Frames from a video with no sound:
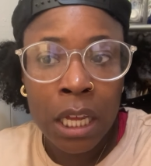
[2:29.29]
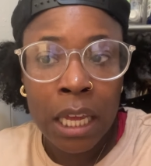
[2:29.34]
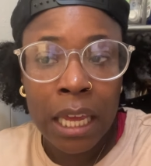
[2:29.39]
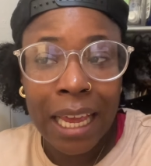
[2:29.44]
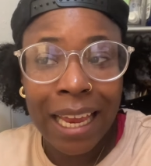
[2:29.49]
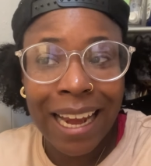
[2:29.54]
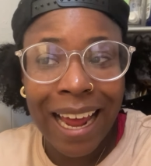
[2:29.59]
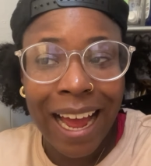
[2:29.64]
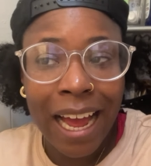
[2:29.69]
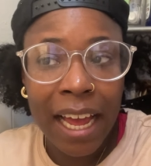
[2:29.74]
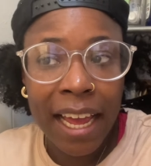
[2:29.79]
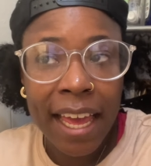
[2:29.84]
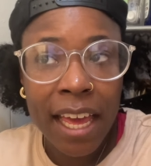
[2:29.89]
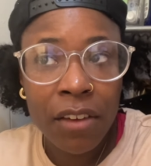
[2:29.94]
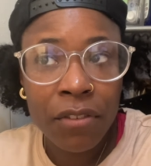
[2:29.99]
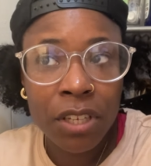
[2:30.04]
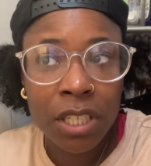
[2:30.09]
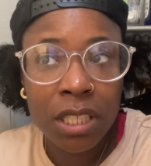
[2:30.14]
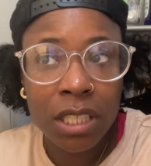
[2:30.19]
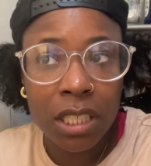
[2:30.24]
And I
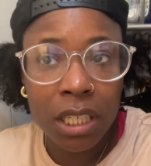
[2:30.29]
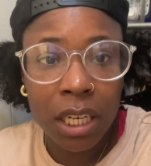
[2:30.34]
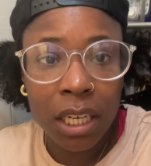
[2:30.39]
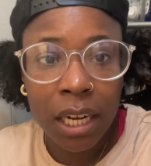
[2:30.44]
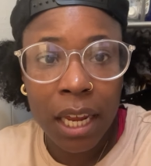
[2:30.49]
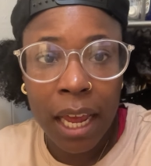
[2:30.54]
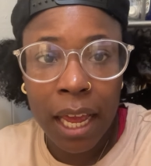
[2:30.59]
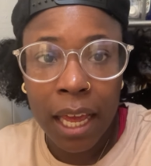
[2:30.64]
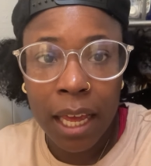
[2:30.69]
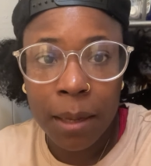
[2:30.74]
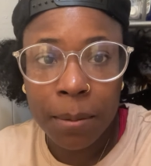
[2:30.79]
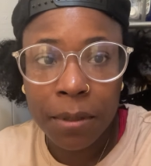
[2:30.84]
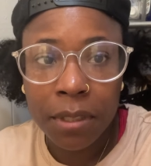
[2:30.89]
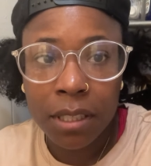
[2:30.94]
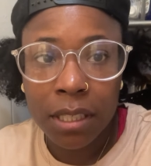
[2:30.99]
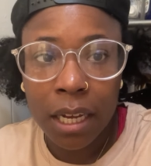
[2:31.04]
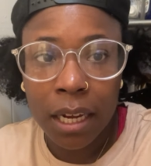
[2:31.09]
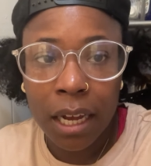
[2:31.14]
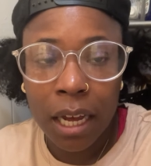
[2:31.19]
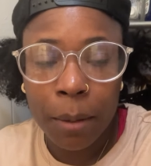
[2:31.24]
haven't done abs since
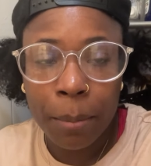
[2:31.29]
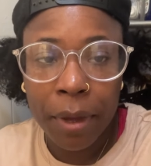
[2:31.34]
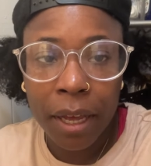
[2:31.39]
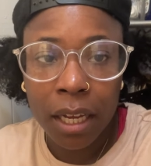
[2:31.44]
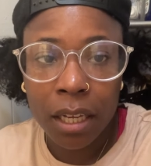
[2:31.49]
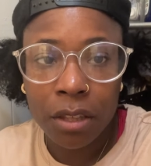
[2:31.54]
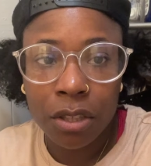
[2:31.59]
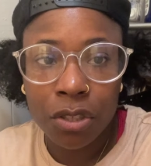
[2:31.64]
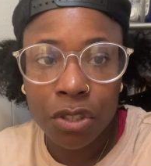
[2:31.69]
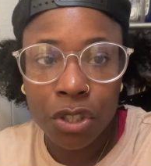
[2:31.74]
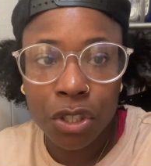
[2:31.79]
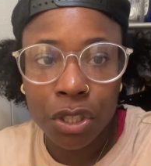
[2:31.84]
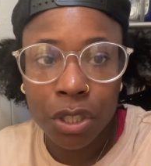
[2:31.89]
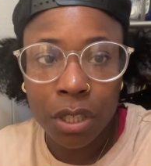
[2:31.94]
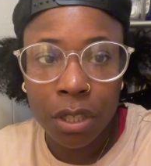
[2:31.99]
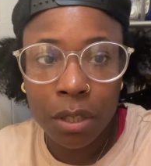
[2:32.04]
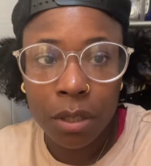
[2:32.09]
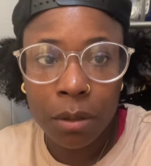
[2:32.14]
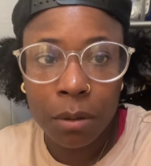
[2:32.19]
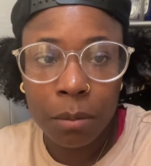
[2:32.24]
I got back in the
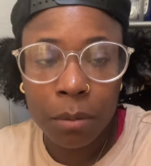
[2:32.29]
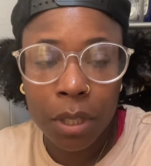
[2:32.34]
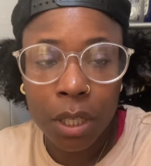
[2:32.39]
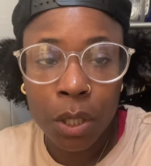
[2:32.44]
gym.